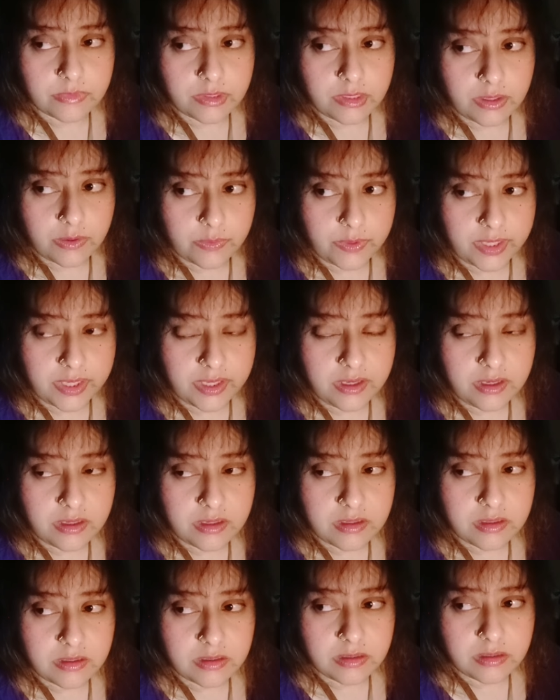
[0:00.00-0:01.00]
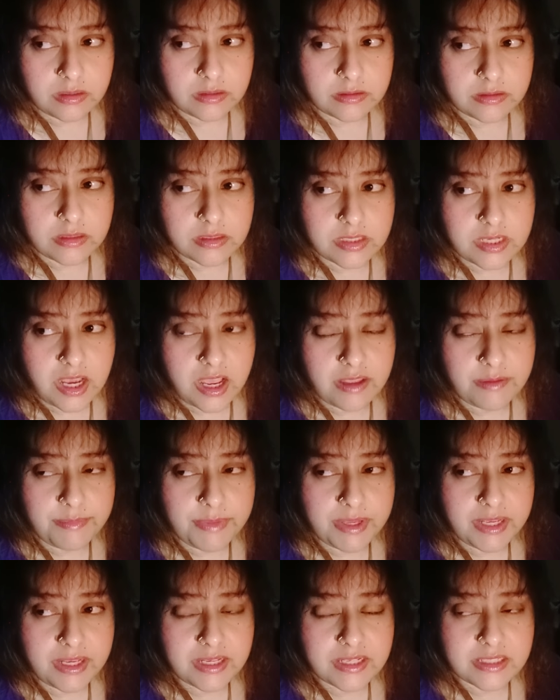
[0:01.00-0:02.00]
Okay, the
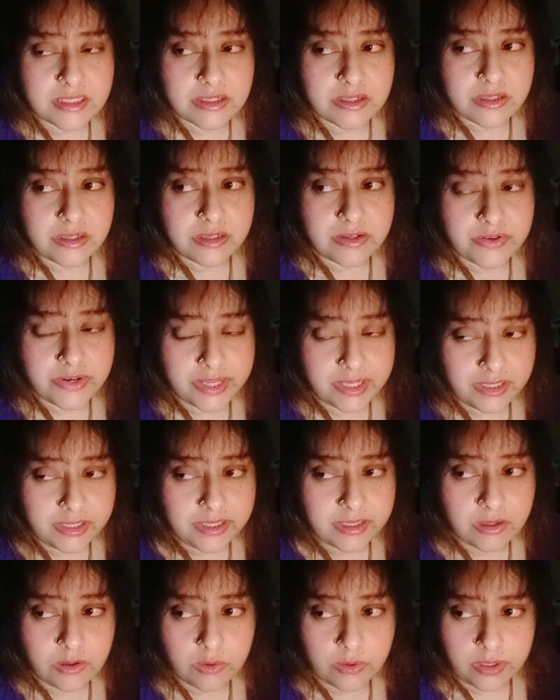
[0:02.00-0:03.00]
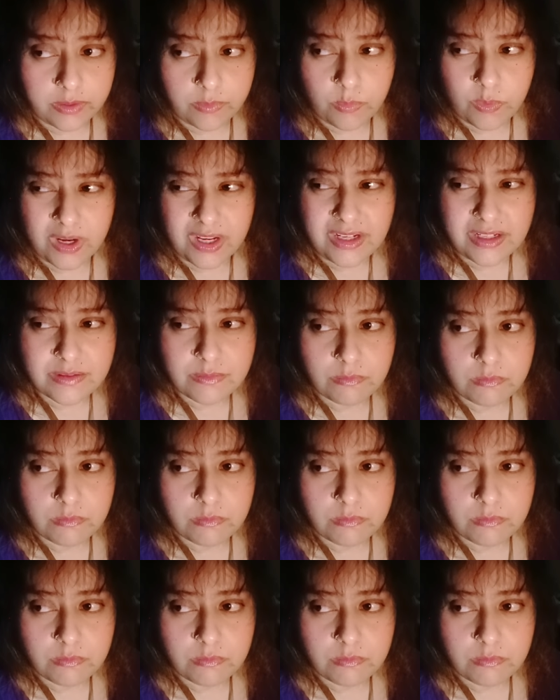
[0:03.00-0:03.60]
timing is really okay. What?